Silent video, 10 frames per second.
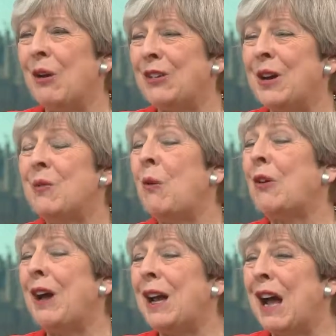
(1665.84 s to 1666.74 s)

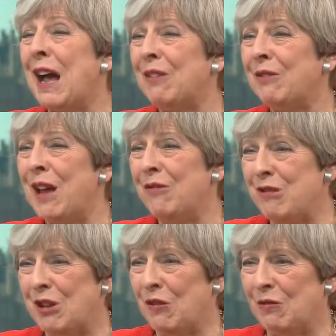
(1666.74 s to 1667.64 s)
What I have
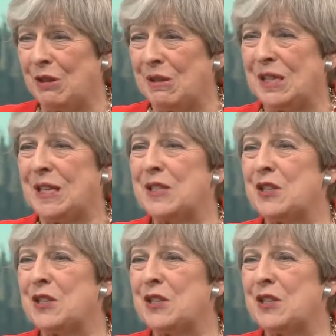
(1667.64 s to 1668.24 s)
every confidence is